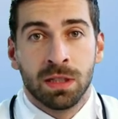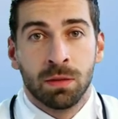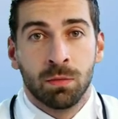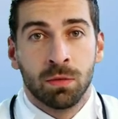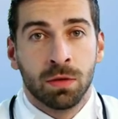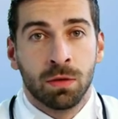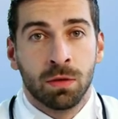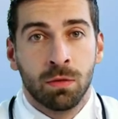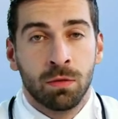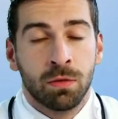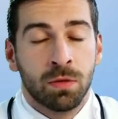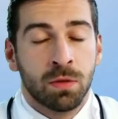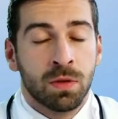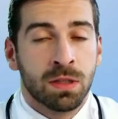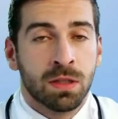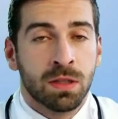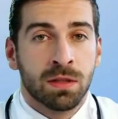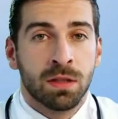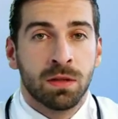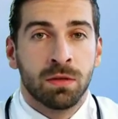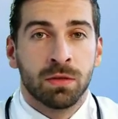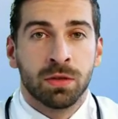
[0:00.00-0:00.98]
How to
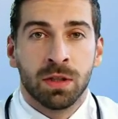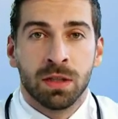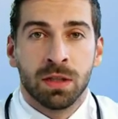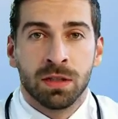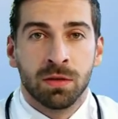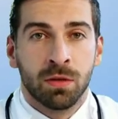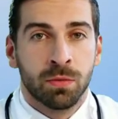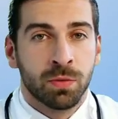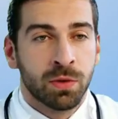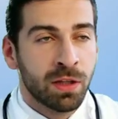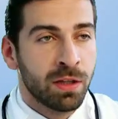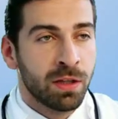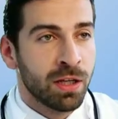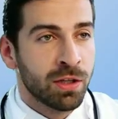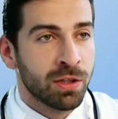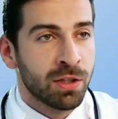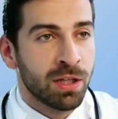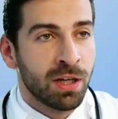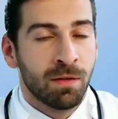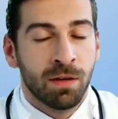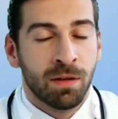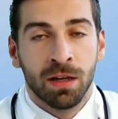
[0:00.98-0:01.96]
use beetroot to
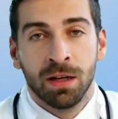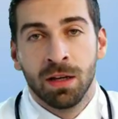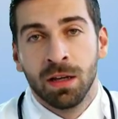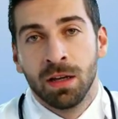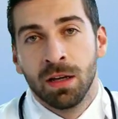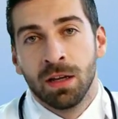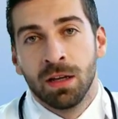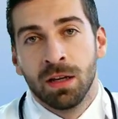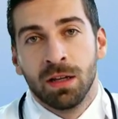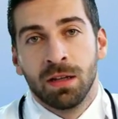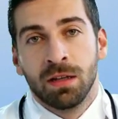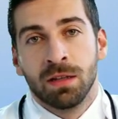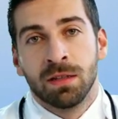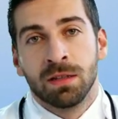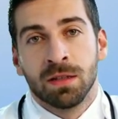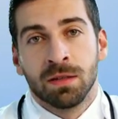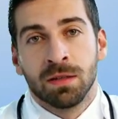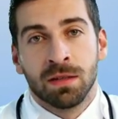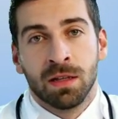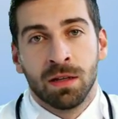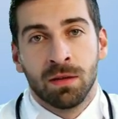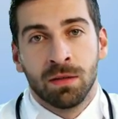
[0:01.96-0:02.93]
regain leg
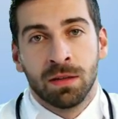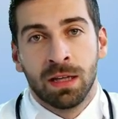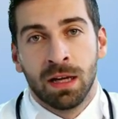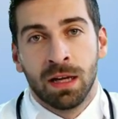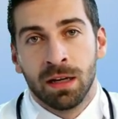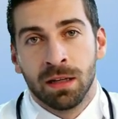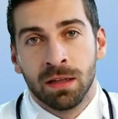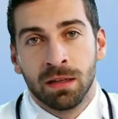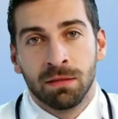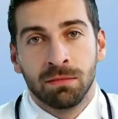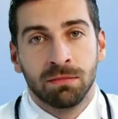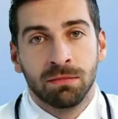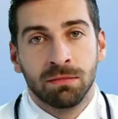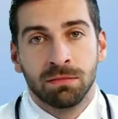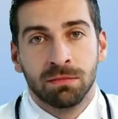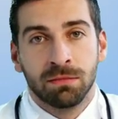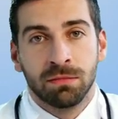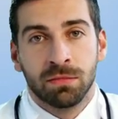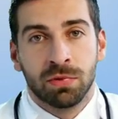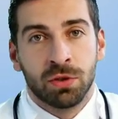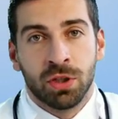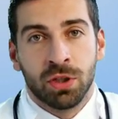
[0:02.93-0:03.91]
energy.
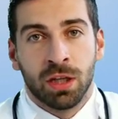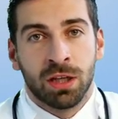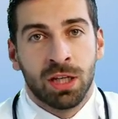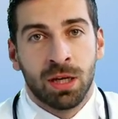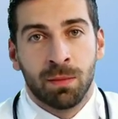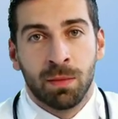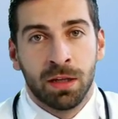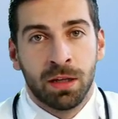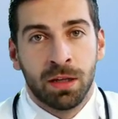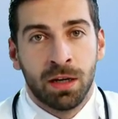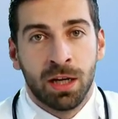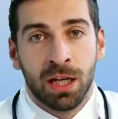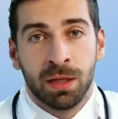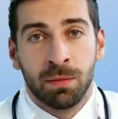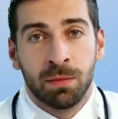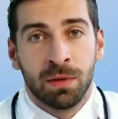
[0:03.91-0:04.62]
Drink one small